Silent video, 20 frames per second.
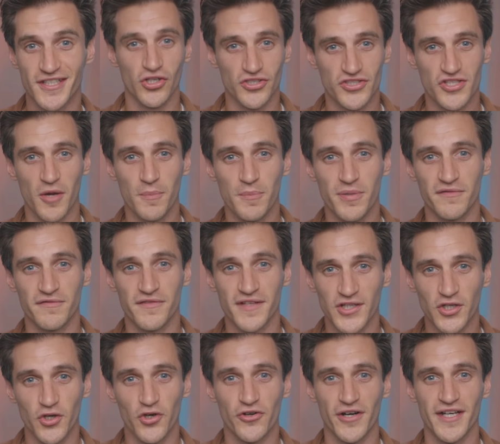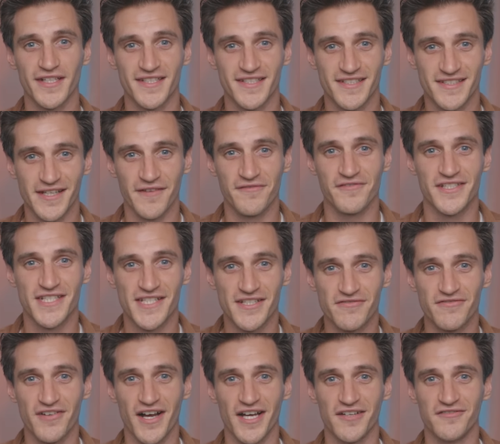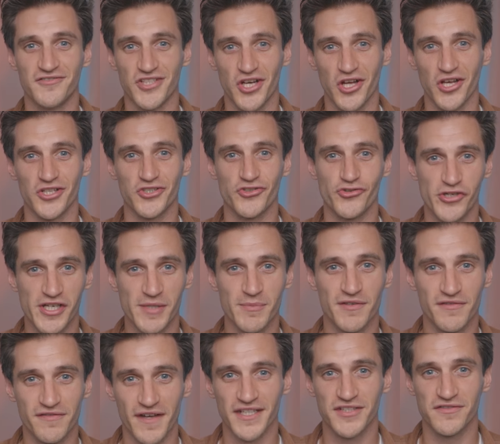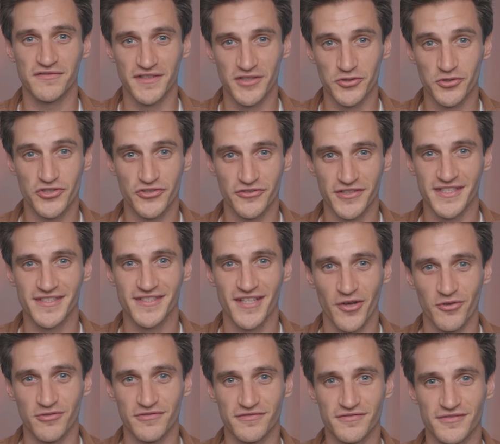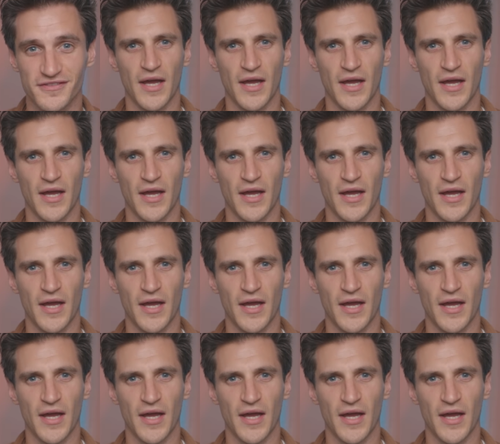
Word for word: on top of the already $75 Dream Effects filter itself.